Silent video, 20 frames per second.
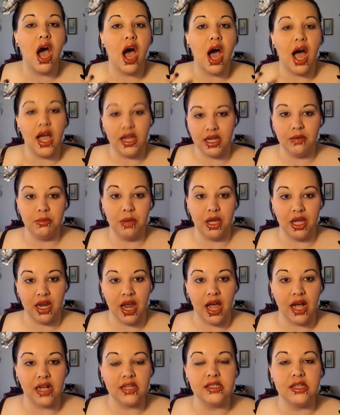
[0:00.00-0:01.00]
I can make an
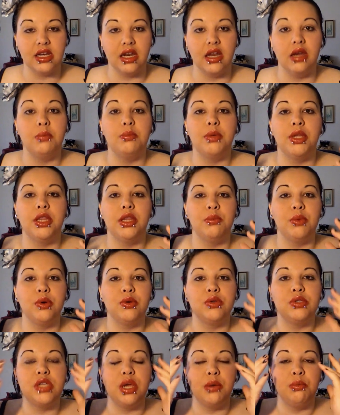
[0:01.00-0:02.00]
accident. But the
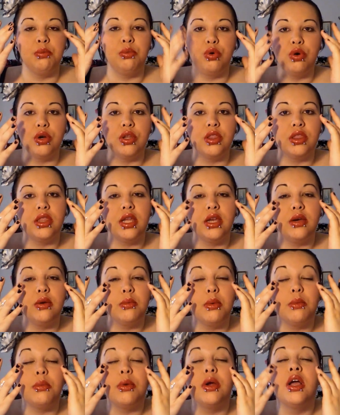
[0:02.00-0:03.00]
most important thing to
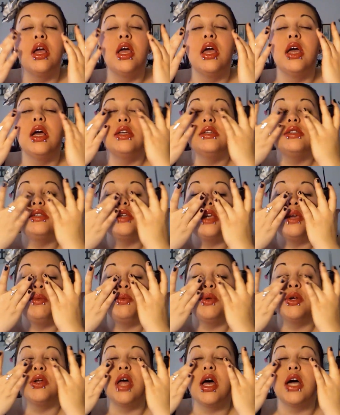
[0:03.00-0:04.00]
remember is
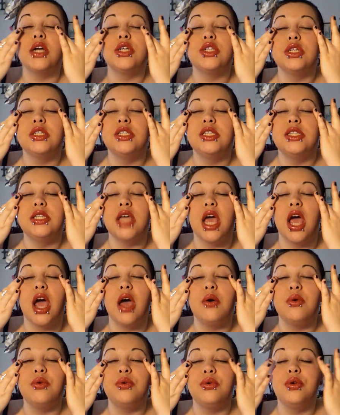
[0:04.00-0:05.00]
keep your lashes down